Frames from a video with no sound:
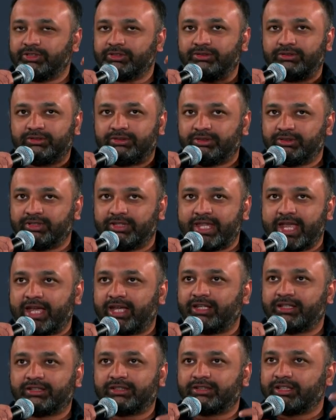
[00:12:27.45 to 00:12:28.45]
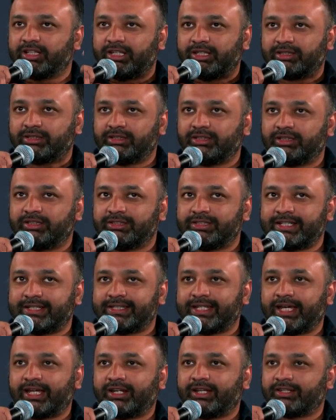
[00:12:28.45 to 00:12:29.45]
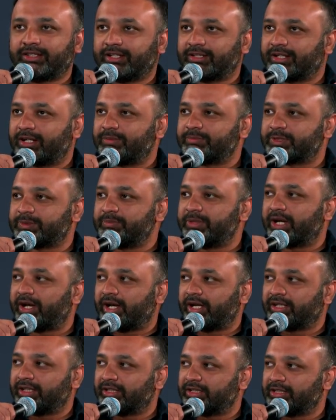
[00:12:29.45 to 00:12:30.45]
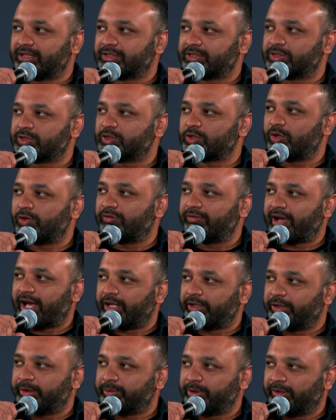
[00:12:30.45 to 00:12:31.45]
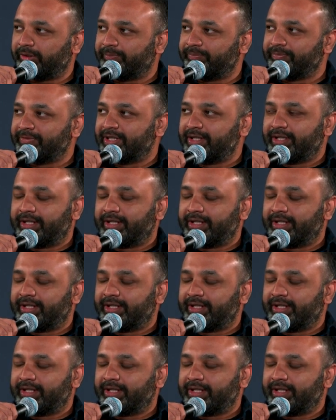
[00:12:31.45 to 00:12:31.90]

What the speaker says: then the data that comes behind it is so valuable.